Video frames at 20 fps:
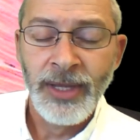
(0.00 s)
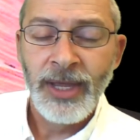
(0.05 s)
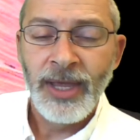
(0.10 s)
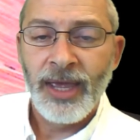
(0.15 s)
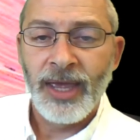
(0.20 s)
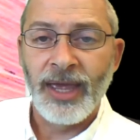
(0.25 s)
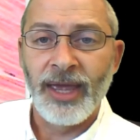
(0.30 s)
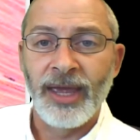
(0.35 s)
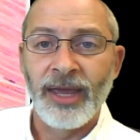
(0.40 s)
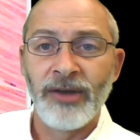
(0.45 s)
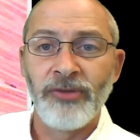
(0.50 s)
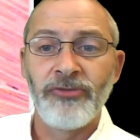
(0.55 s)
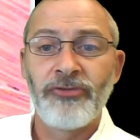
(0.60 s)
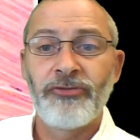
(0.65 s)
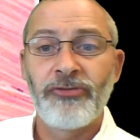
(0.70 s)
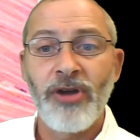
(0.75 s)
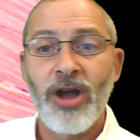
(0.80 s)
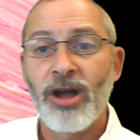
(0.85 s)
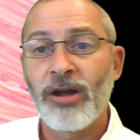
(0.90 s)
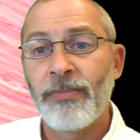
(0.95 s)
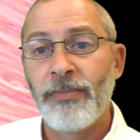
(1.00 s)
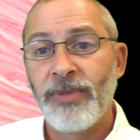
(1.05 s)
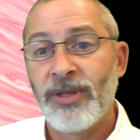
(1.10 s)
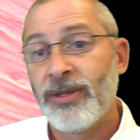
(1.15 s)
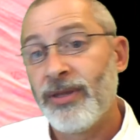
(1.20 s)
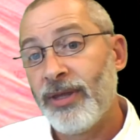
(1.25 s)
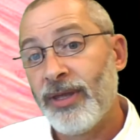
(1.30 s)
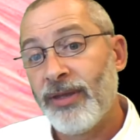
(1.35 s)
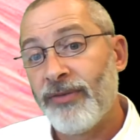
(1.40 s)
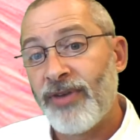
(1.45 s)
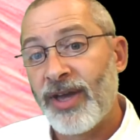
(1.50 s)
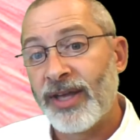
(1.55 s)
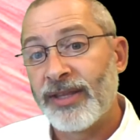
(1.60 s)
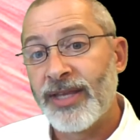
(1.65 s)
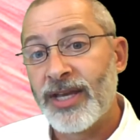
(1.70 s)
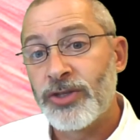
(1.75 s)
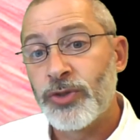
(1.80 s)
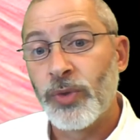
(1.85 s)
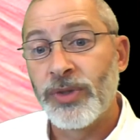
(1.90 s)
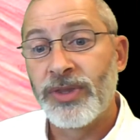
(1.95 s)
And in fact,
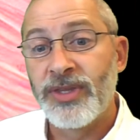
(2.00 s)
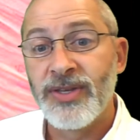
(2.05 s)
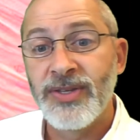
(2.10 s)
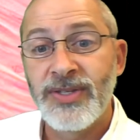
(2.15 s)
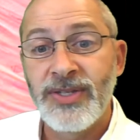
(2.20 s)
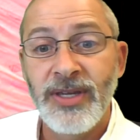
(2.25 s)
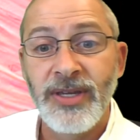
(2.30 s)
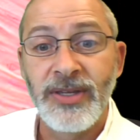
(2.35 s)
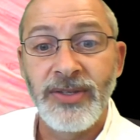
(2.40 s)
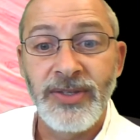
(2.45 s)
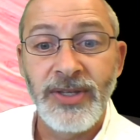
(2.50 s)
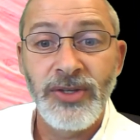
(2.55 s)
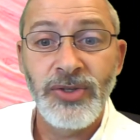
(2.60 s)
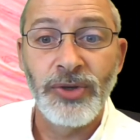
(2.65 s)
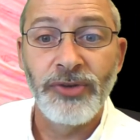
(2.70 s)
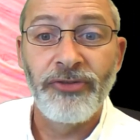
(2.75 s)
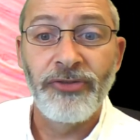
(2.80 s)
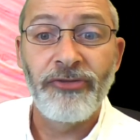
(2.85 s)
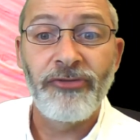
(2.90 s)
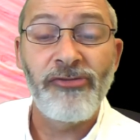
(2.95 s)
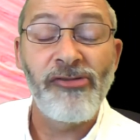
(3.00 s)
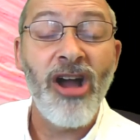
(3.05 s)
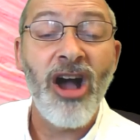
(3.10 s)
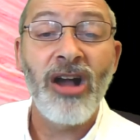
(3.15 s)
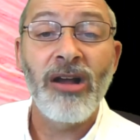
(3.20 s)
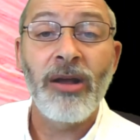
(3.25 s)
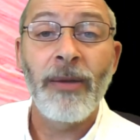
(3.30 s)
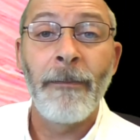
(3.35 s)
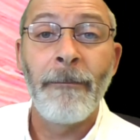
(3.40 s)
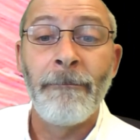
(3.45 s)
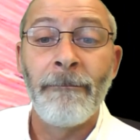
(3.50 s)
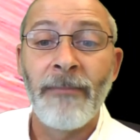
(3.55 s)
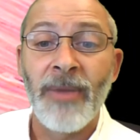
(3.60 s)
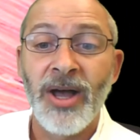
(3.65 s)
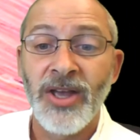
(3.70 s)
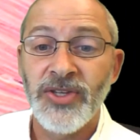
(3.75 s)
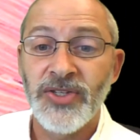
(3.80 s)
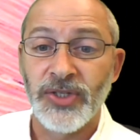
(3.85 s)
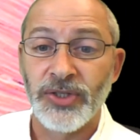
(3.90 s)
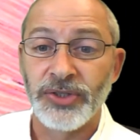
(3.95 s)
that's what this is. These are frog
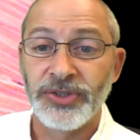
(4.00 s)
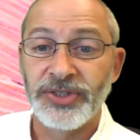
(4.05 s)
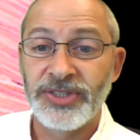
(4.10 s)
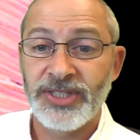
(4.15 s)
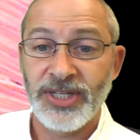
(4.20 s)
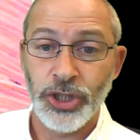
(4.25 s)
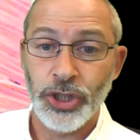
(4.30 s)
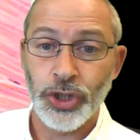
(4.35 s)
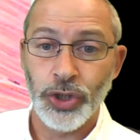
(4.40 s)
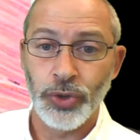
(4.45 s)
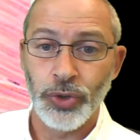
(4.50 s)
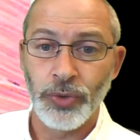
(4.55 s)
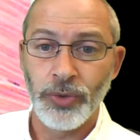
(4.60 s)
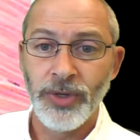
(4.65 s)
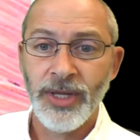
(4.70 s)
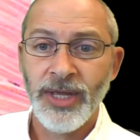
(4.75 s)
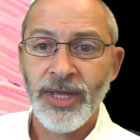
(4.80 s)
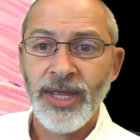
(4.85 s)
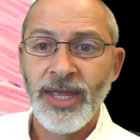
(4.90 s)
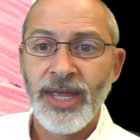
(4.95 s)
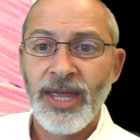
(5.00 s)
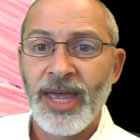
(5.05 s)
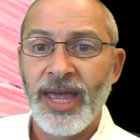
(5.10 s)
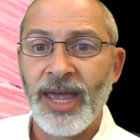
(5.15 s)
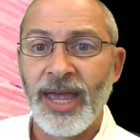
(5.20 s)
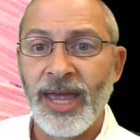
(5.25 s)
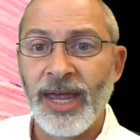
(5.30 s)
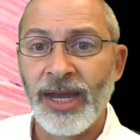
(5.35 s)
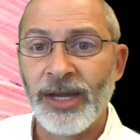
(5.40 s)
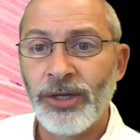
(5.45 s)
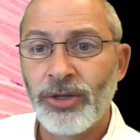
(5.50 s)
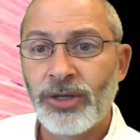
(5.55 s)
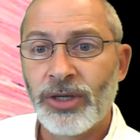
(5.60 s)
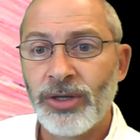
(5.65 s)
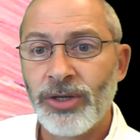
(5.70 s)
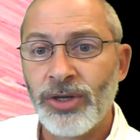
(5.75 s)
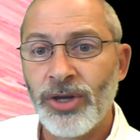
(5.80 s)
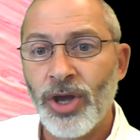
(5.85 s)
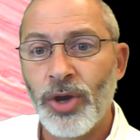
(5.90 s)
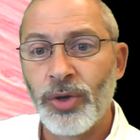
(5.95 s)
muscle tissue. And you
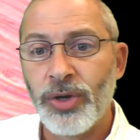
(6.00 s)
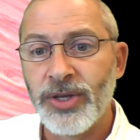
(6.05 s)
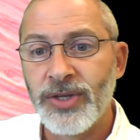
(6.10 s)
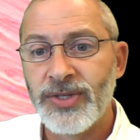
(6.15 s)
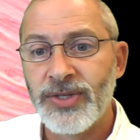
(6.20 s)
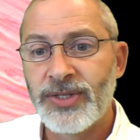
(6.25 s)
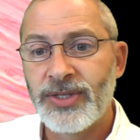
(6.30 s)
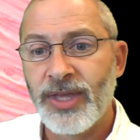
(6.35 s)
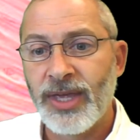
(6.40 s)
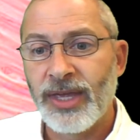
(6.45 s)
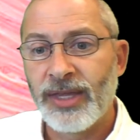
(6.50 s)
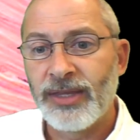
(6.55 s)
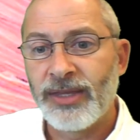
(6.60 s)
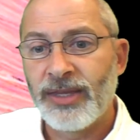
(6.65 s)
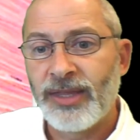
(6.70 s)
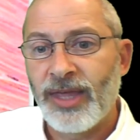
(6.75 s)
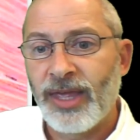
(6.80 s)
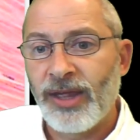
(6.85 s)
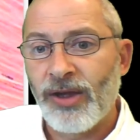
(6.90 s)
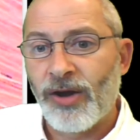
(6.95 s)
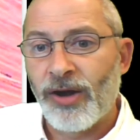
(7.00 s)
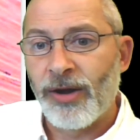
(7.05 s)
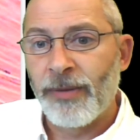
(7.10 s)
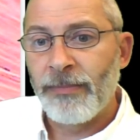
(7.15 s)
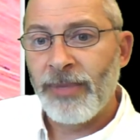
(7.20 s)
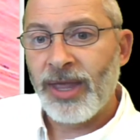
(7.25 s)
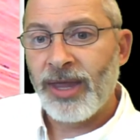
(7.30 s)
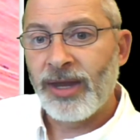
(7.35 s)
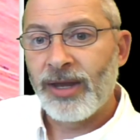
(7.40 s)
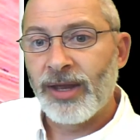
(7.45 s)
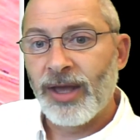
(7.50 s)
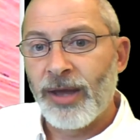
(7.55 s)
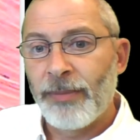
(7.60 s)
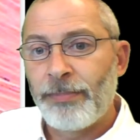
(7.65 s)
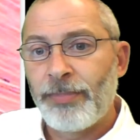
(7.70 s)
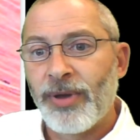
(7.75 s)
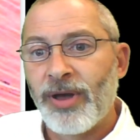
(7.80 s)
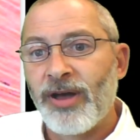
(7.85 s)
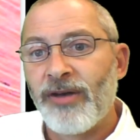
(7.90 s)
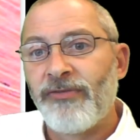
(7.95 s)
can notice that they are made up
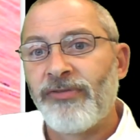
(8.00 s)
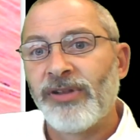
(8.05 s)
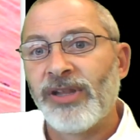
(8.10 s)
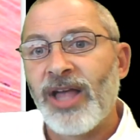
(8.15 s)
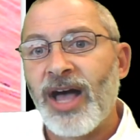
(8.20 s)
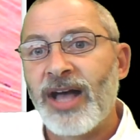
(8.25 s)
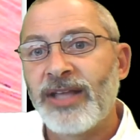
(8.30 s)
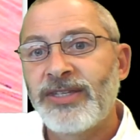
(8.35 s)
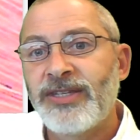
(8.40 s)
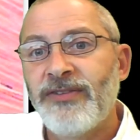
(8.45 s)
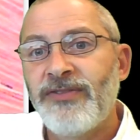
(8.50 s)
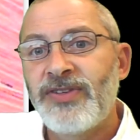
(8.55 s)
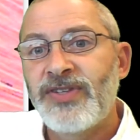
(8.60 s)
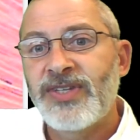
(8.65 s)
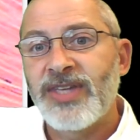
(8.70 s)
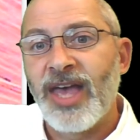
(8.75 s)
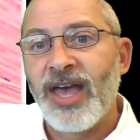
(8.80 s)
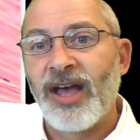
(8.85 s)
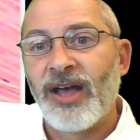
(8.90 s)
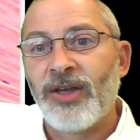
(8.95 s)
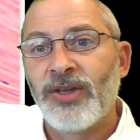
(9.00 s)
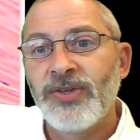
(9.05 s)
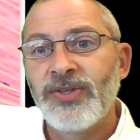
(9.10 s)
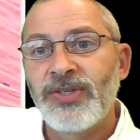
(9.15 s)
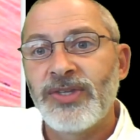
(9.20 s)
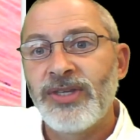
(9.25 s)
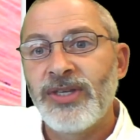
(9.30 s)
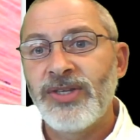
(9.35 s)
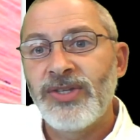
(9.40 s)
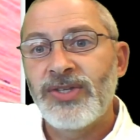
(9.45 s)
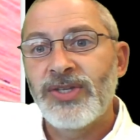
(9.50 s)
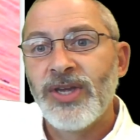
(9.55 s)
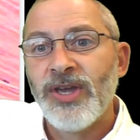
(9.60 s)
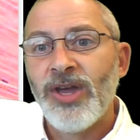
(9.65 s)
of lots of cells. These